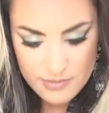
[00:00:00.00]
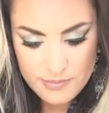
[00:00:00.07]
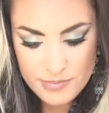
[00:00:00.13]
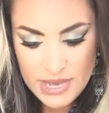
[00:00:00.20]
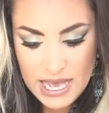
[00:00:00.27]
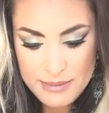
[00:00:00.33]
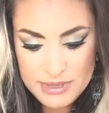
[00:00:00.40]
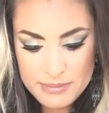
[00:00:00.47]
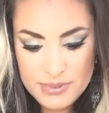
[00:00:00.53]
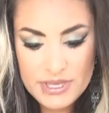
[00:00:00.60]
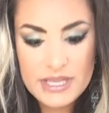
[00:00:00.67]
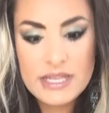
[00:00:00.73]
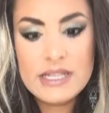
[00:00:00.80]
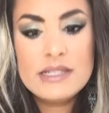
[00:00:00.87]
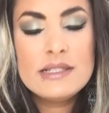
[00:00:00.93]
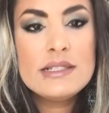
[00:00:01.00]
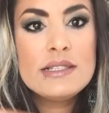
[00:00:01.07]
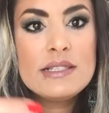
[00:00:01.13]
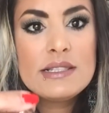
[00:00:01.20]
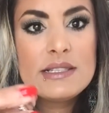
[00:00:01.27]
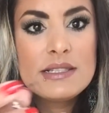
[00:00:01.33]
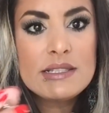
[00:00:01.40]
bobby
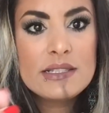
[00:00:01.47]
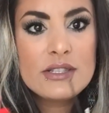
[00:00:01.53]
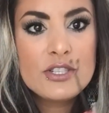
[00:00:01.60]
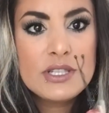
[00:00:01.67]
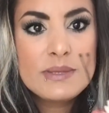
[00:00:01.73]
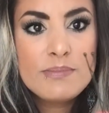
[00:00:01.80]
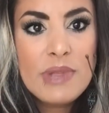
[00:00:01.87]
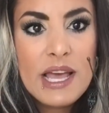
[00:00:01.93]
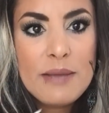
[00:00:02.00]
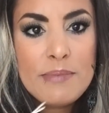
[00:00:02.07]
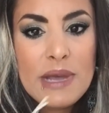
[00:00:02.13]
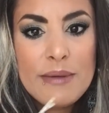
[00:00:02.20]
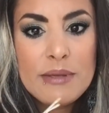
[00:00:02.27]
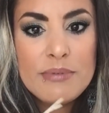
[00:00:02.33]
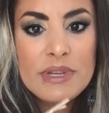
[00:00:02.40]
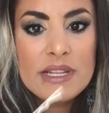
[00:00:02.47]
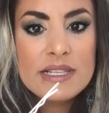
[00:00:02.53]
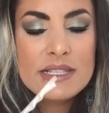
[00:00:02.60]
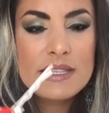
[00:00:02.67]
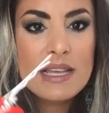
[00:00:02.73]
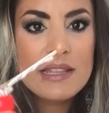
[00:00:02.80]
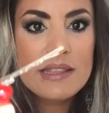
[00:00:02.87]
pins, just black bobby pins,
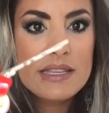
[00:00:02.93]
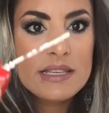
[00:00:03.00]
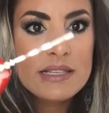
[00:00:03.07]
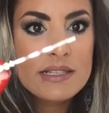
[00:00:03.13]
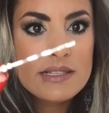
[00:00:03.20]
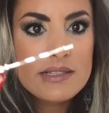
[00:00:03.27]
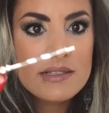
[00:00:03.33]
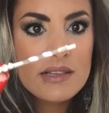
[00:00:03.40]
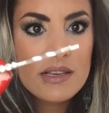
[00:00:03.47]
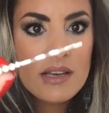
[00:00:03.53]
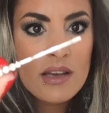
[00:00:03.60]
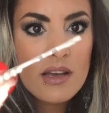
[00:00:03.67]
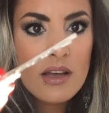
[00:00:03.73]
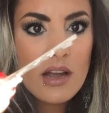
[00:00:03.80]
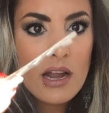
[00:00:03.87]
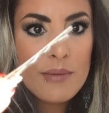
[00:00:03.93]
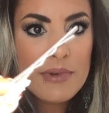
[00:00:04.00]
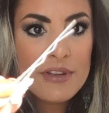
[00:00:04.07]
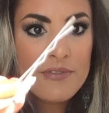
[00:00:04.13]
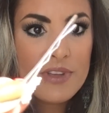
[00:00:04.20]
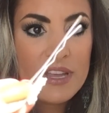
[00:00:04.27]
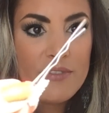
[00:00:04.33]
and then these are
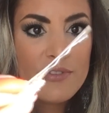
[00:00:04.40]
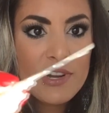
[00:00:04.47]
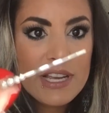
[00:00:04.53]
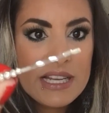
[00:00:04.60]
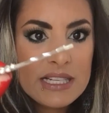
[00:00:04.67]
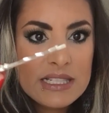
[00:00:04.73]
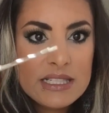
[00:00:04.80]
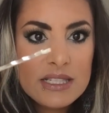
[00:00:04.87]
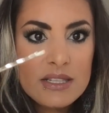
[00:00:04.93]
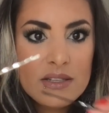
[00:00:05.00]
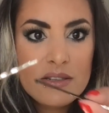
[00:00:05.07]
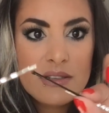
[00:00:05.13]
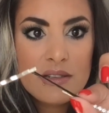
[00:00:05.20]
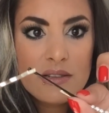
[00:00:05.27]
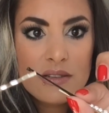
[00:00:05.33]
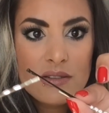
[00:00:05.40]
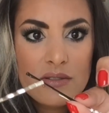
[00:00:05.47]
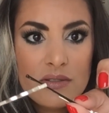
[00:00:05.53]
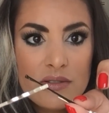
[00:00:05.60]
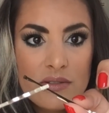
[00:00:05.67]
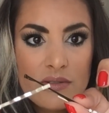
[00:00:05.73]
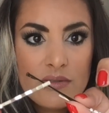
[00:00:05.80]
my favorite.
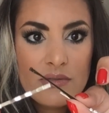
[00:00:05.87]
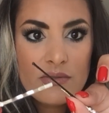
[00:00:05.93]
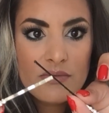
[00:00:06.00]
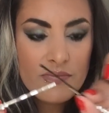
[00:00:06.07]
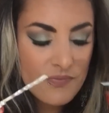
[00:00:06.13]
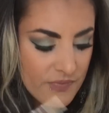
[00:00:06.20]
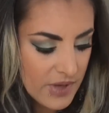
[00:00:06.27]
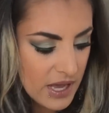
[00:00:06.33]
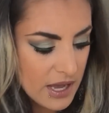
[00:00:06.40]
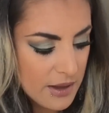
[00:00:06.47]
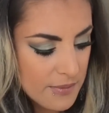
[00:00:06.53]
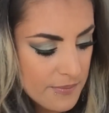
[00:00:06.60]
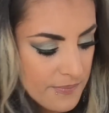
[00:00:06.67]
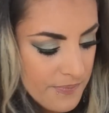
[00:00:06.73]
I